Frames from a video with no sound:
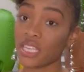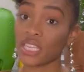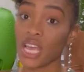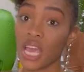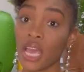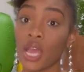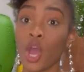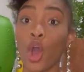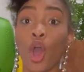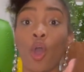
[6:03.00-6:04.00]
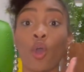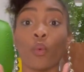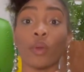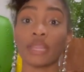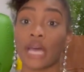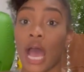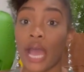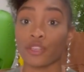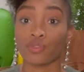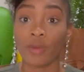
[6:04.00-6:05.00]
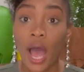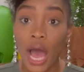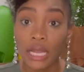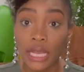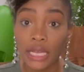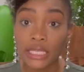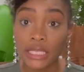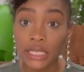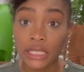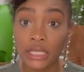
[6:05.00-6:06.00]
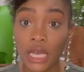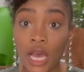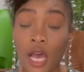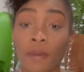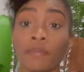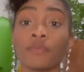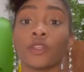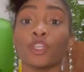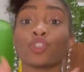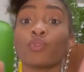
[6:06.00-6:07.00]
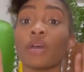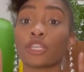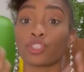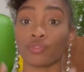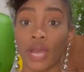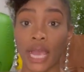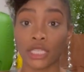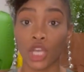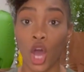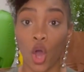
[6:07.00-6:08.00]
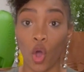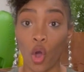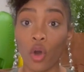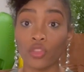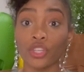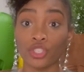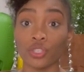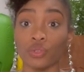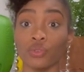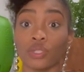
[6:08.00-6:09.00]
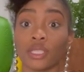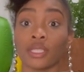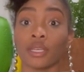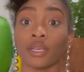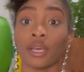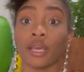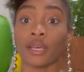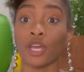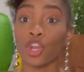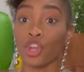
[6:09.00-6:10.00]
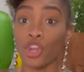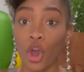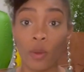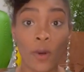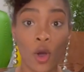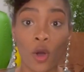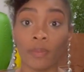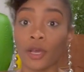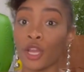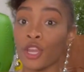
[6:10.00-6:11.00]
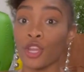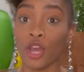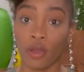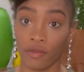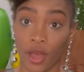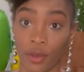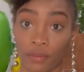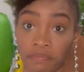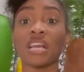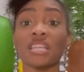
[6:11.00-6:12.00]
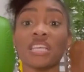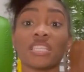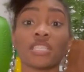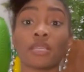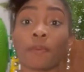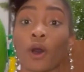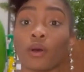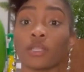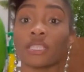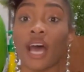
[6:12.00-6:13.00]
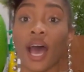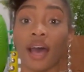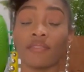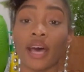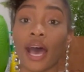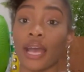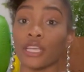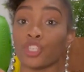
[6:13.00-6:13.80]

it with a hydraulic system to extract all the juice, no pulp, no foam. This is supposed to have the highest